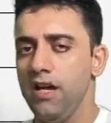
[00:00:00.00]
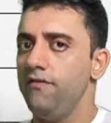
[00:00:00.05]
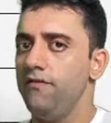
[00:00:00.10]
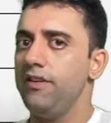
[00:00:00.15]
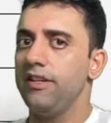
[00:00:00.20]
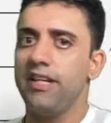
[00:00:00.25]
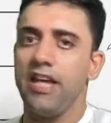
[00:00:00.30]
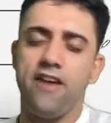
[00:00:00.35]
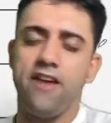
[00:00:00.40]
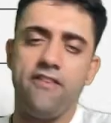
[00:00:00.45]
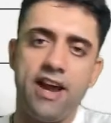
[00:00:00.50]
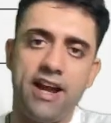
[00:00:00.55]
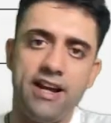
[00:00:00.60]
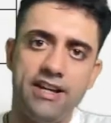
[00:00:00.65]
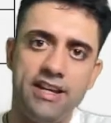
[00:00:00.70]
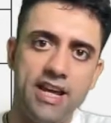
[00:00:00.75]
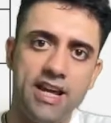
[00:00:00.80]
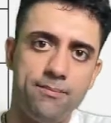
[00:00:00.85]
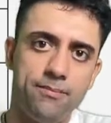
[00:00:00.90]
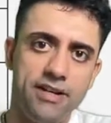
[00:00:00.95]
We gave
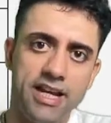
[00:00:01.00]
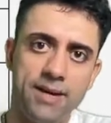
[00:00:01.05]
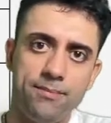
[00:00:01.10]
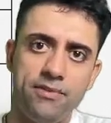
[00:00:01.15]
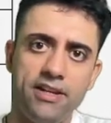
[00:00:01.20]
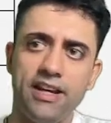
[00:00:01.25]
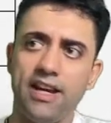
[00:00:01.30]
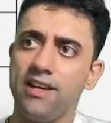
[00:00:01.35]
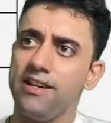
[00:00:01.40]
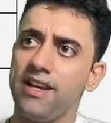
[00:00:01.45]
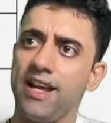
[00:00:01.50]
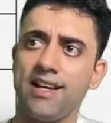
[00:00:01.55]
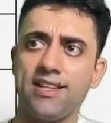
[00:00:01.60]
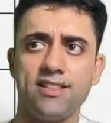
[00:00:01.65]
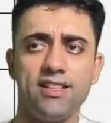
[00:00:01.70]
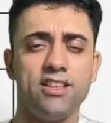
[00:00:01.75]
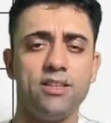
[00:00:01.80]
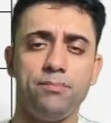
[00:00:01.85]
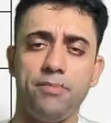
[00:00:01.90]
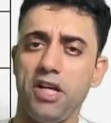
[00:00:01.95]
anti-epileptic, and next
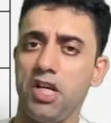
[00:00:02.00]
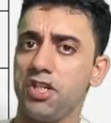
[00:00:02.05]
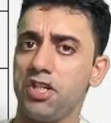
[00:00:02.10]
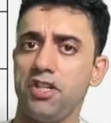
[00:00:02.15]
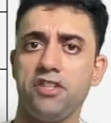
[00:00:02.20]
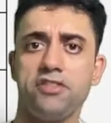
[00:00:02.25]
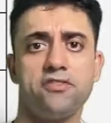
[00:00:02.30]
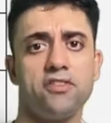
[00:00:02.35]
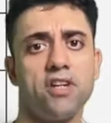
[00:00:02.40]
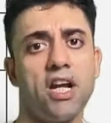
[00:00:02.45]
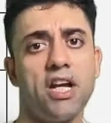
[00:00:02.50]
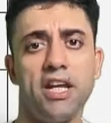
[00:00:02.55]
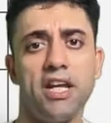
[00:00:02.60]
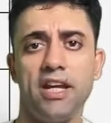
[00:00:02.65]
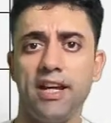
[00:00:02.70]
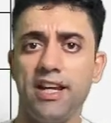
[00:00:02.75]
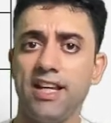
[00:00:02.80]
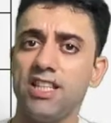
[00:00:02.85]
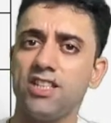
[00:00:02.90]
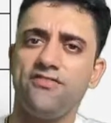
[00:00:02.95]
day the patient is
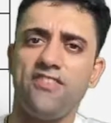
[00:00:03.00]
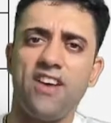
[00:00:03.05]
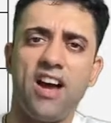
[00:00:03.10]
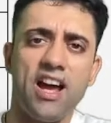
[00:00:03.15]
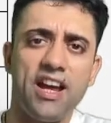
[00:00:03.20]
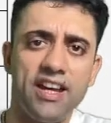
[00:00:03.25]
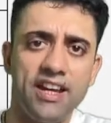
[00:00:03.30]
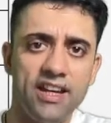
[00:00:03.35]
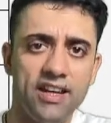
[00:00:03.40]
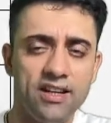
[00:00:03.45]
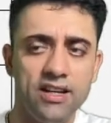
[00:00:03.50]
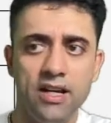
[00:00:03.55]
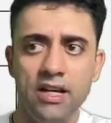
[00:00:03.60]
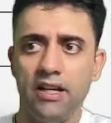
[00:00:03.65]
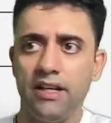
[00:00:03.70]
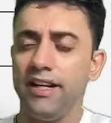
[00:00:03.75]
running, he's fine.